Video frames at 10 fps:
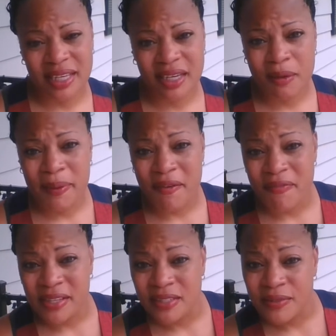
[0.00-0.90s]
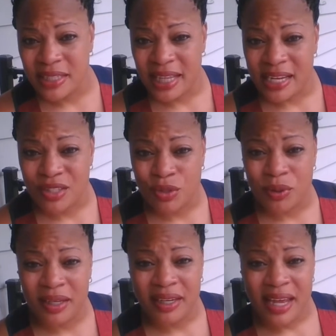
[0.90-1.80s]
it could be offensive to that
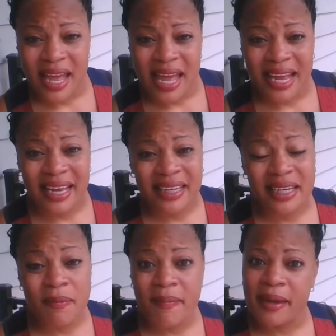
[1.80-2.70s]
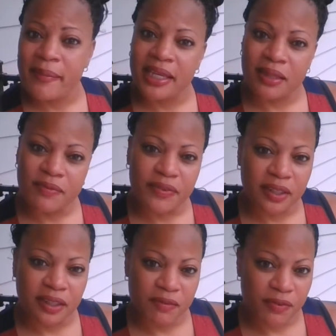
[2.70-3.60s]
student and it may make them
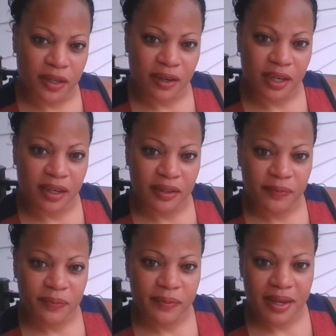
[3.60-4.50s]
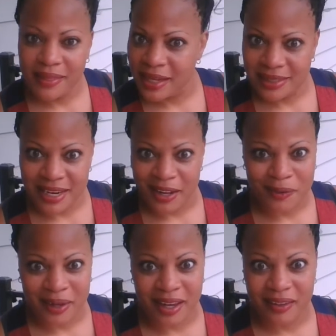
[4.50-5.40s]
feel inferior, and that's not
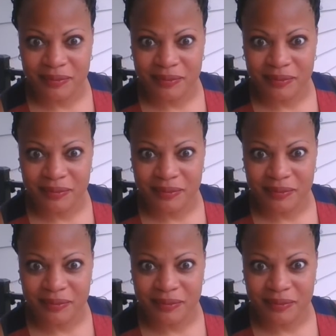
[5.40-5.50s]
okay.